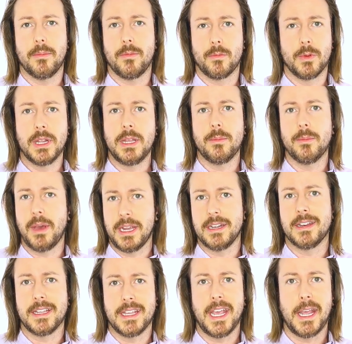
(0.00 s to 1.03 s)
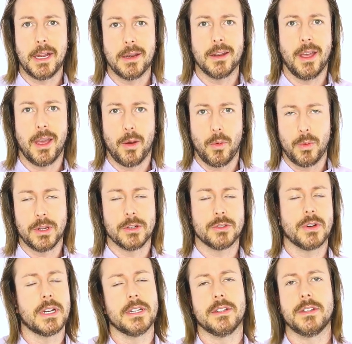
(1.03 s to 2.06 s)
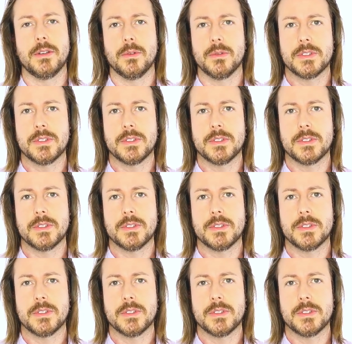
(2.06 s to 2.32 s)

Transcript: really might negate what you're trying to do.